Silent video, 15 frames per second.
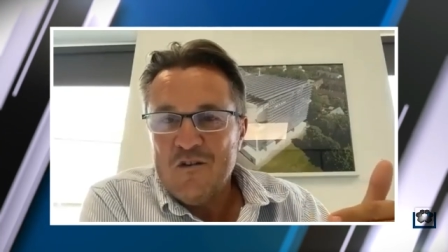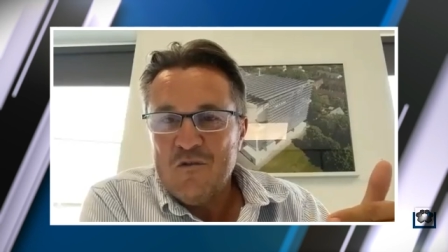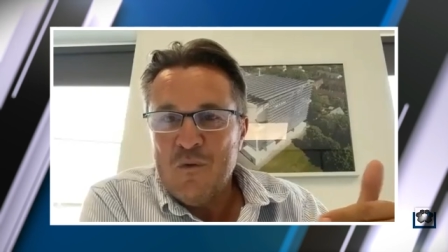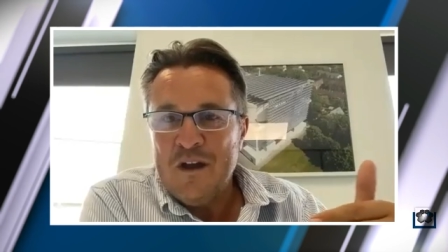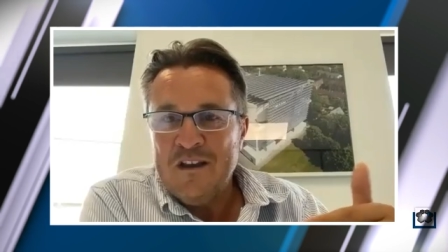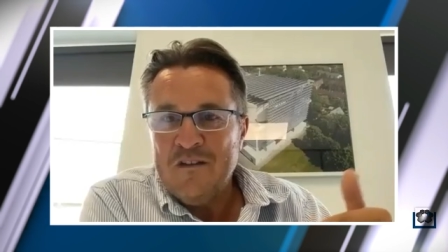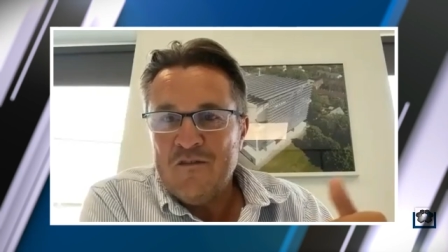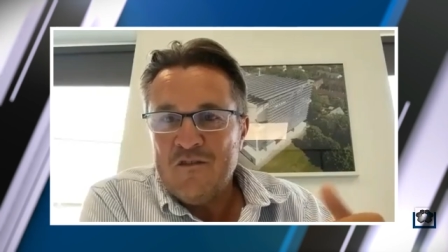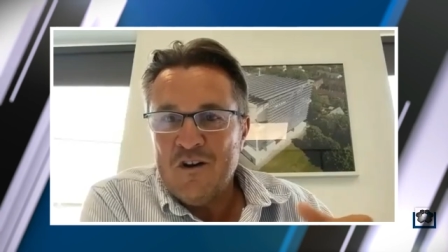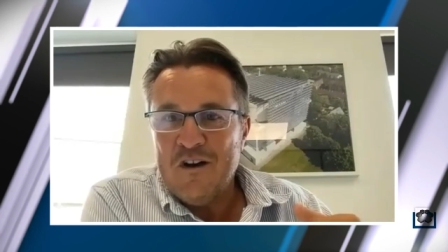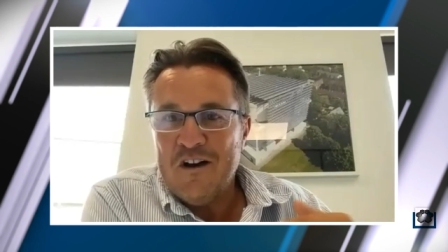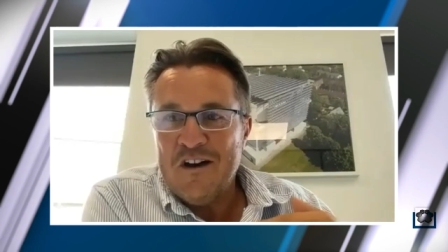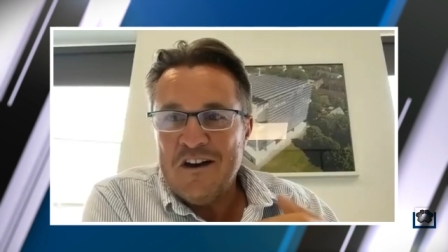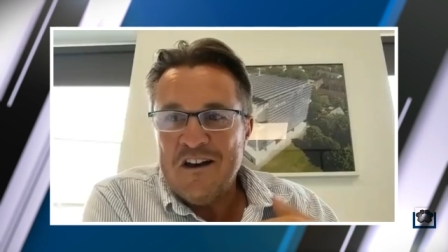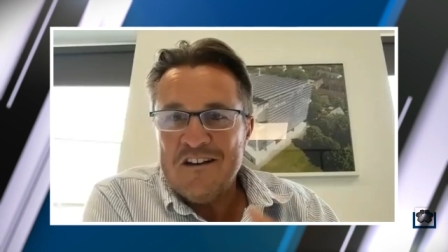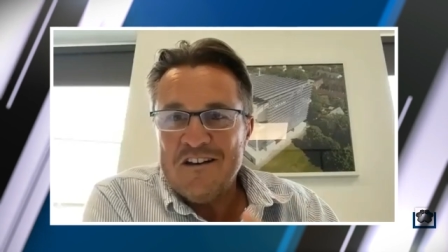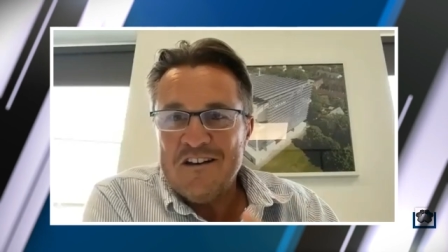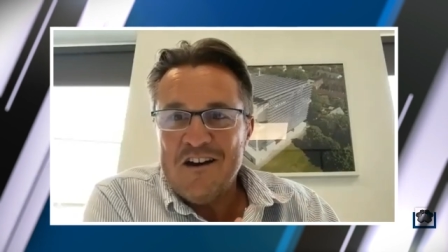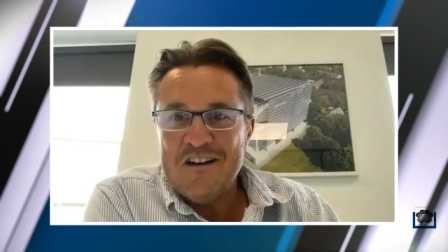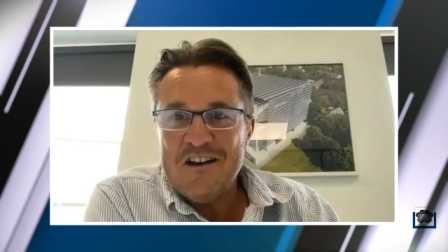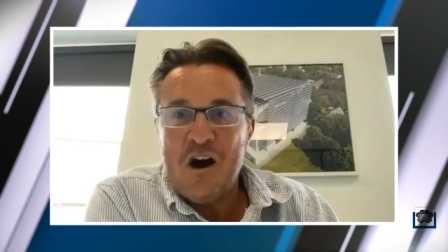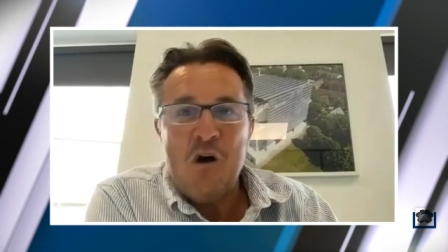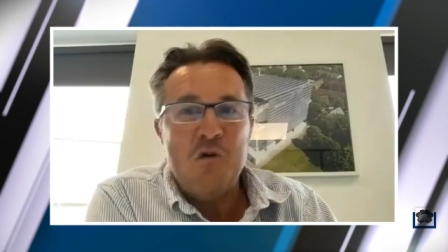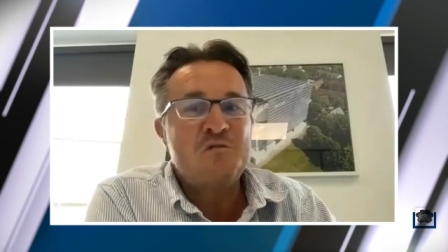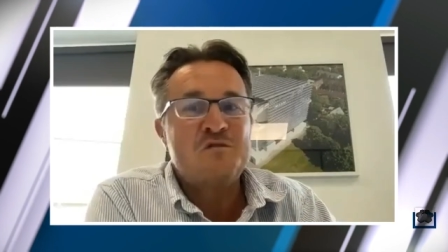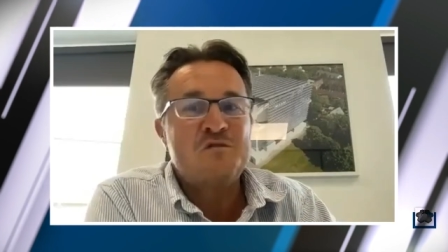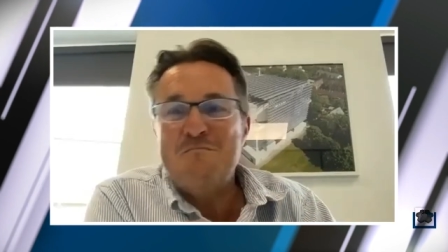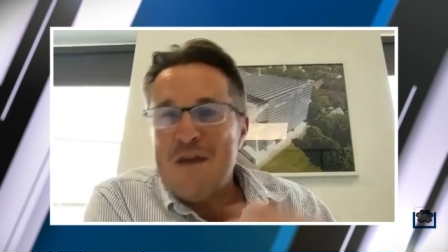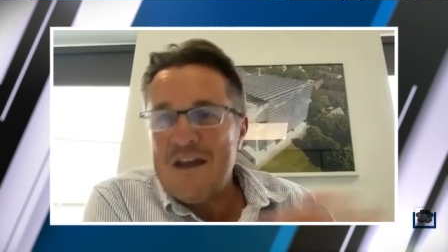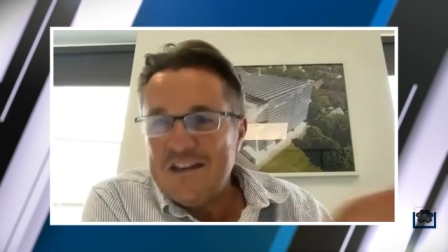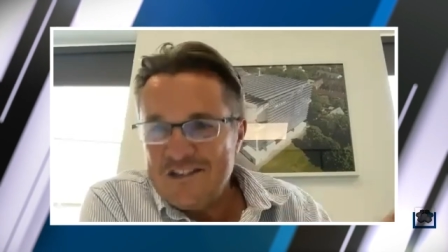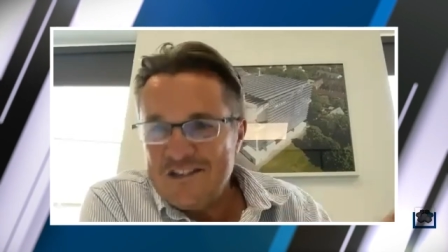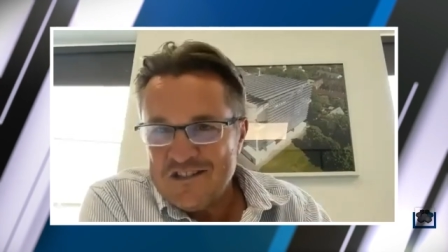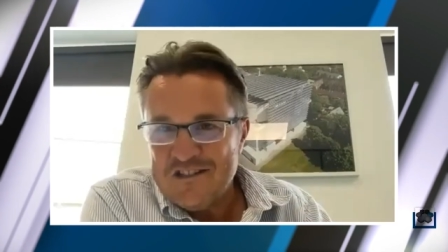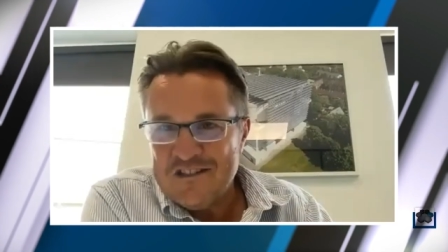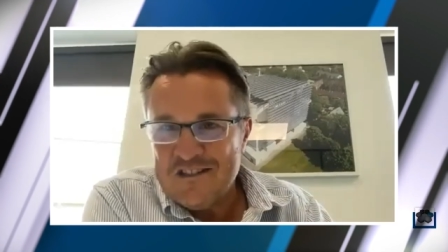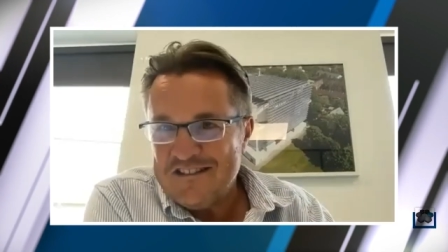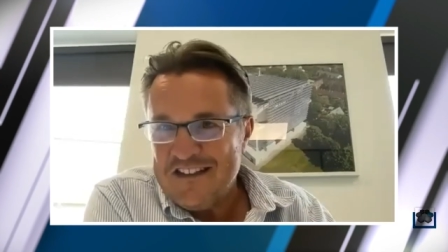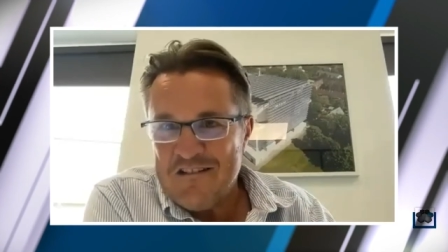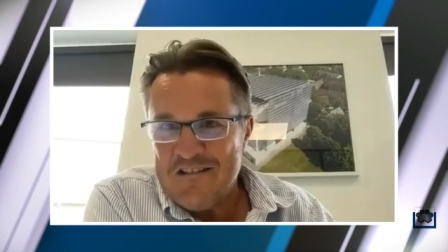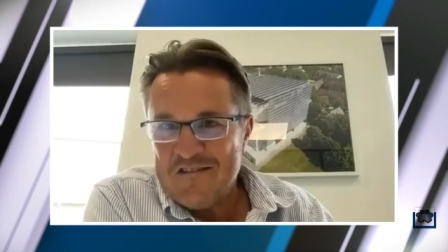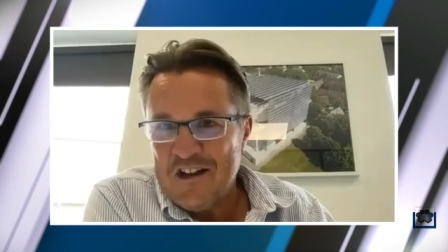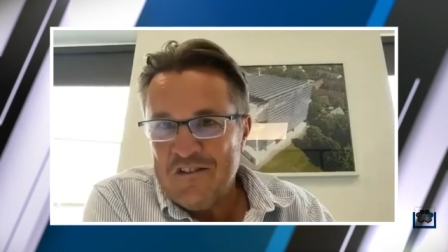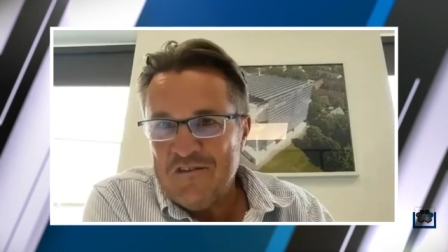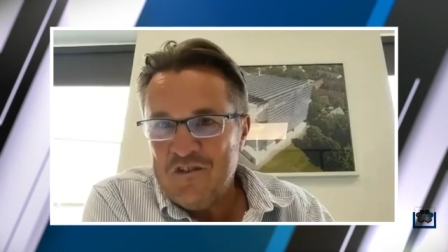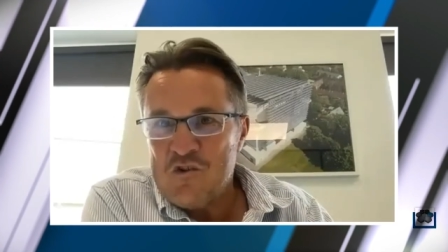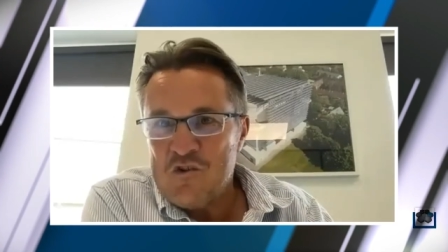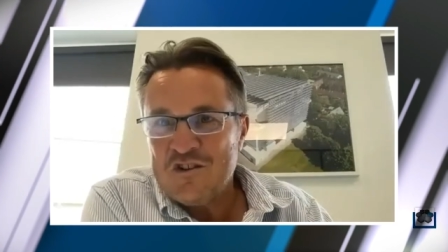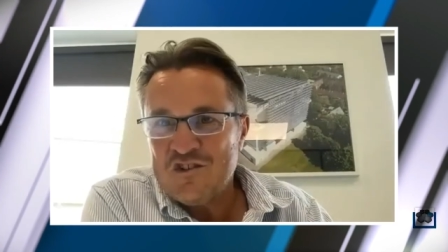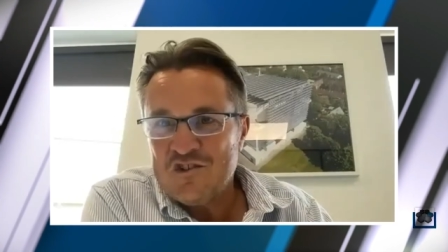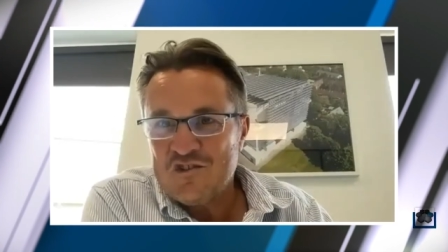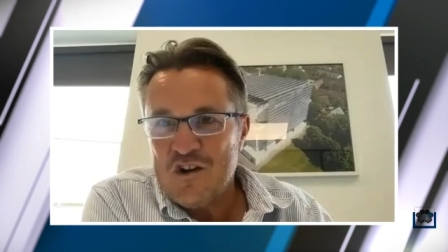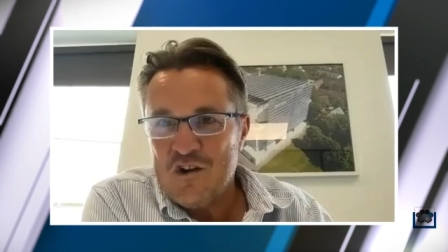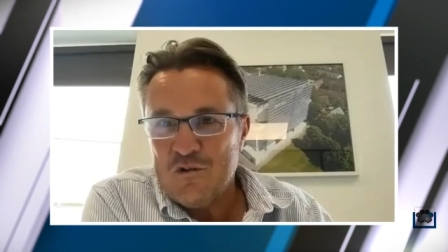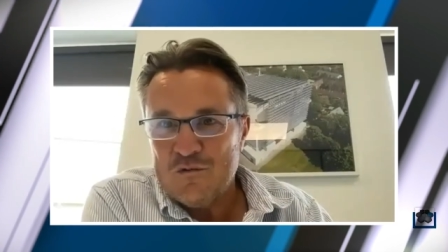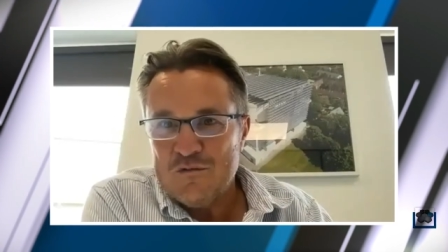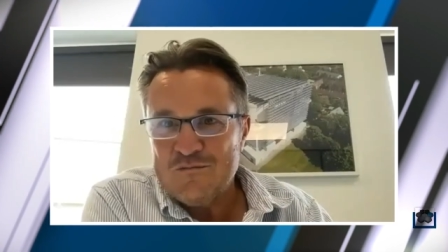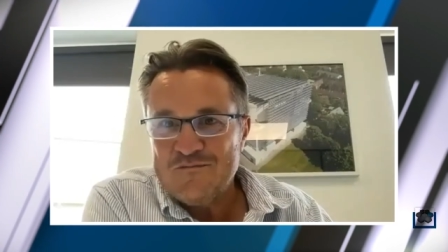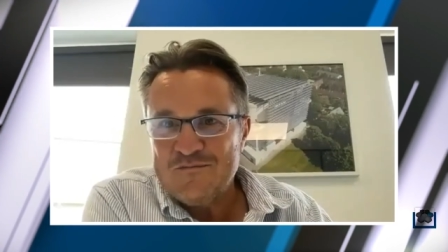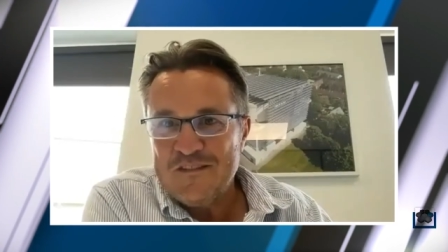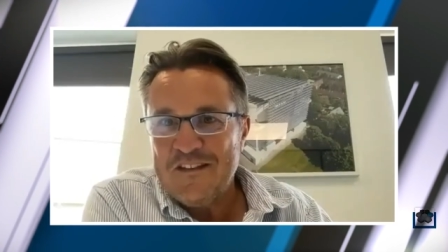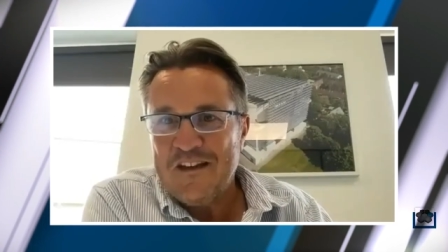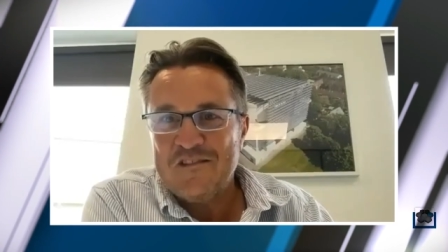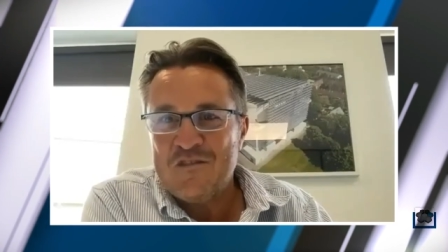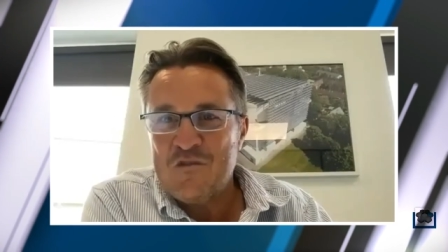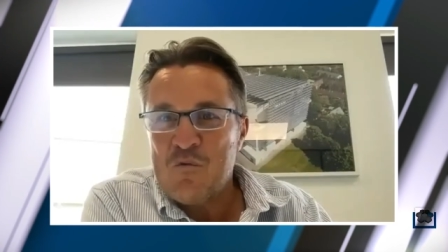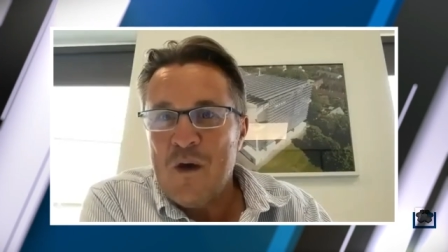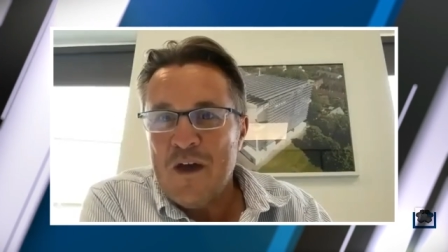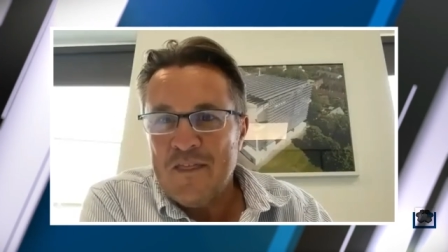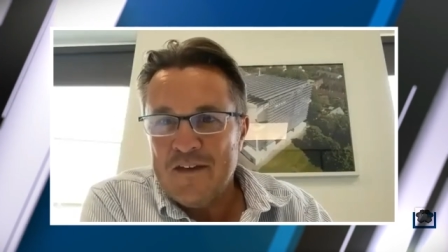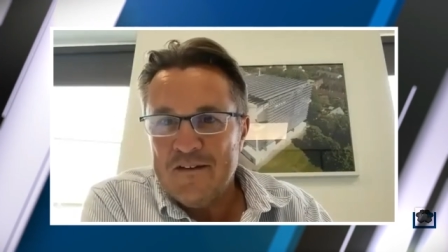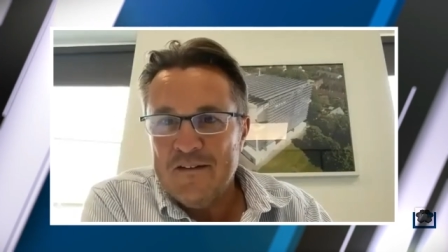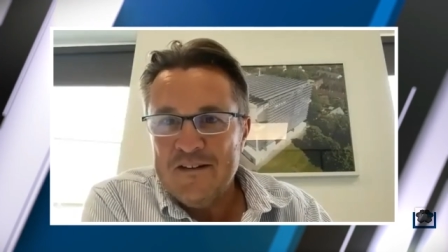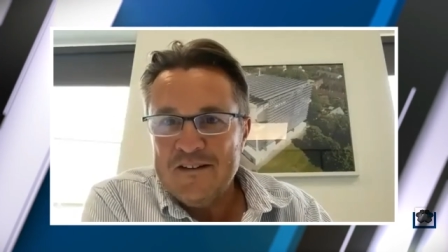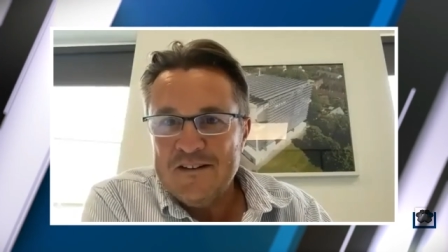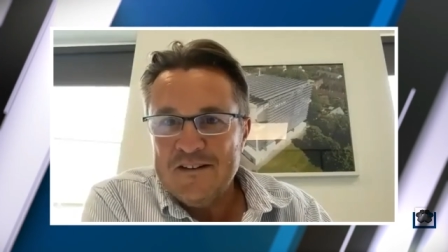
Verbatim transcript: when you've got a whole dimension that's outside of your control? You know, it's the weather.